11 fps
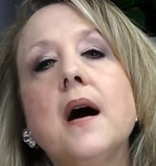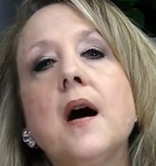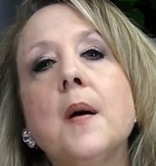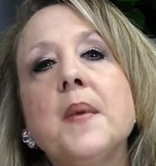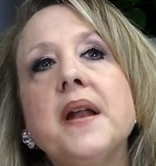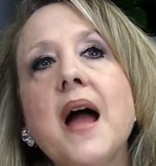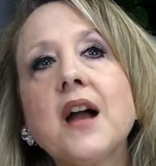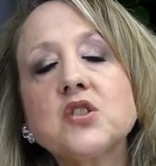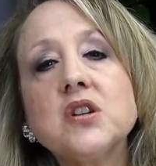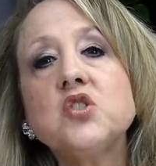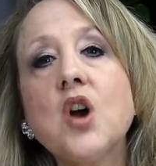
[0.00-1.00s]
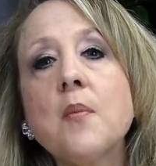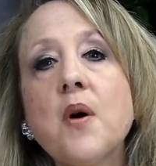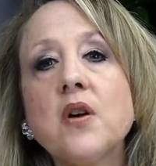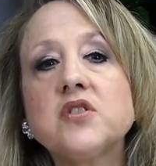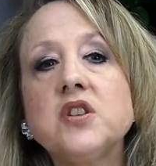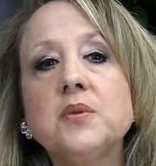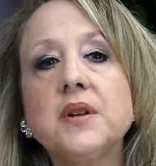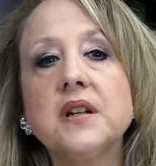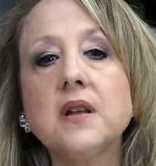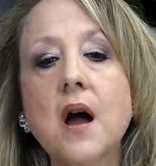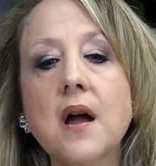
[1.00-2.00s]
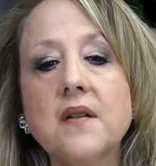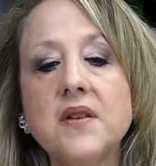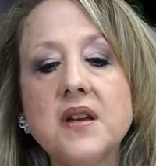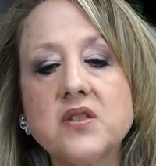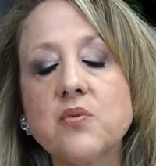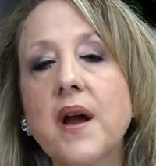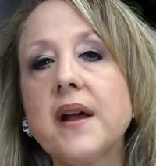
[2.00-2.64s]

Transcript: And actually, John Paul II, in a lot of his